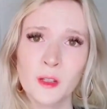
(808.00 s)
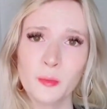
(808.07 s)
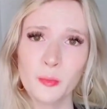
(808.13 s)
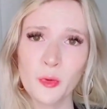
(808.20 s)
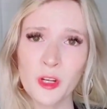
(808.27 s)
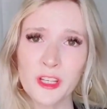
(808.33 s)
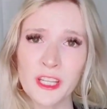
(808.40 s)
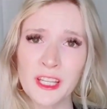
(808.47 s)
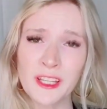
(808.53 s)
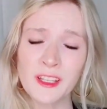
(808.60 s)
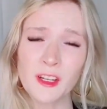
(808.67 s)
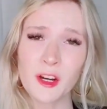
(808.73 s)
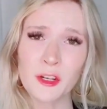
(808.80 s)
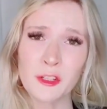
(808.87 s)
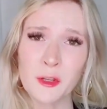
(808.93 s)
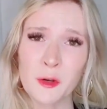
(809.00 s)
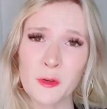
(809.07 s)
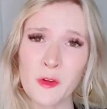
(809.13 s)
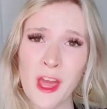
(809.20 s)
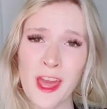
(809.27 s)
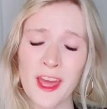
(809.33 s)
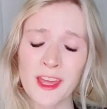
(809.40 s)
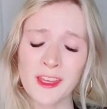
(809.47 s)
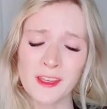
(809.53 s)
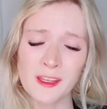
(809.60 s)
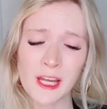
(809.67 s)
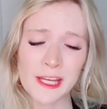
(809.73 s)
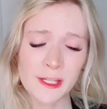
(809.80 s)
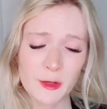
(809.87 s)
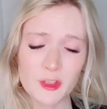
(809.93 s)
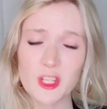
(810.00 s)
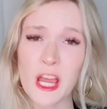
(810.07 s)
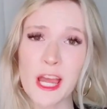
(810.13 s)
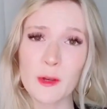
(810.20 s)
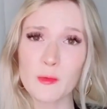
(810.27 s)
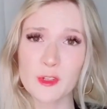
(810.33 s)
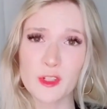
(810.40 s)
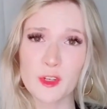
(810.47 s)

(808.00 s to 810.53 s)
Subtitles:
Brittany, are you okay? I know Chad was